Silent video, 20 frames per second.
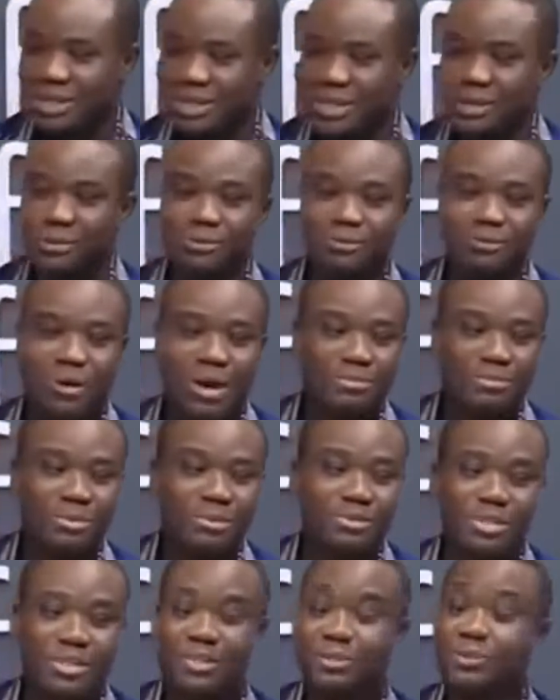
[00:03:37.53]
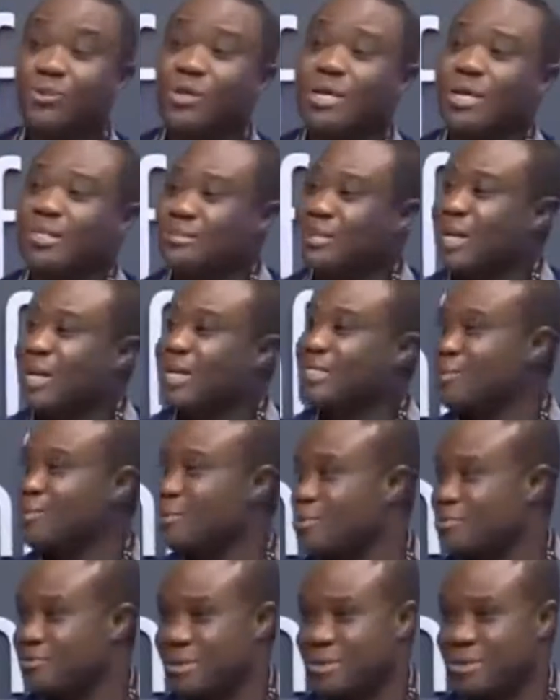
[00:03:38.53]
the Kufuor administration collateralized the
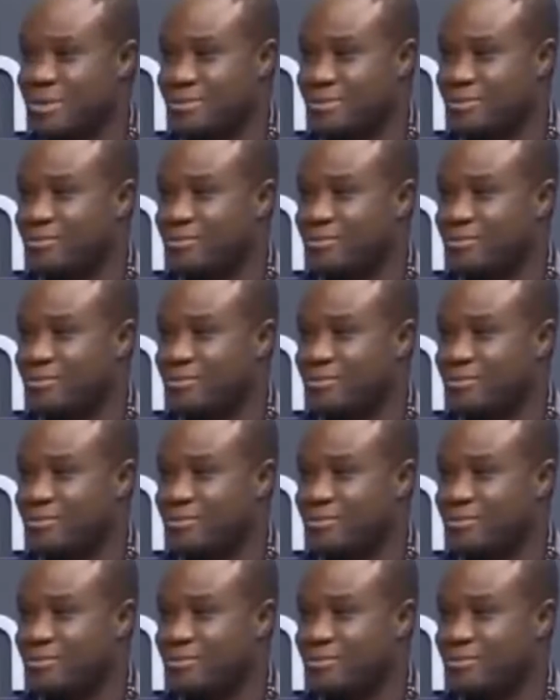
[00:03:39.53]
road fund